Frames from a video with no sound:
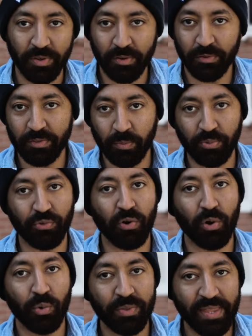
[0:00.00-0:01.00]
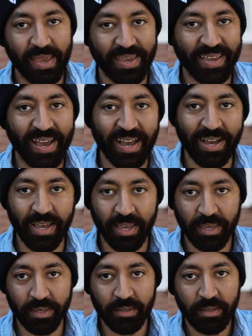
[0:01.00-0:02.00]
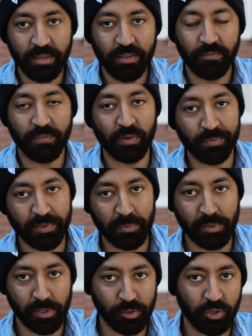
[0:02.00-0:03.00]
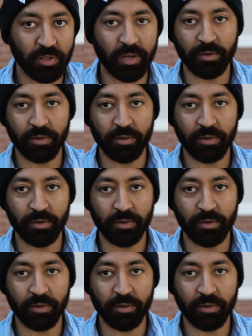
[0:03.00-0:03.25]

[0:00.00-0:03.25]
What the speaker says: So here's the ProNeg High film simulation.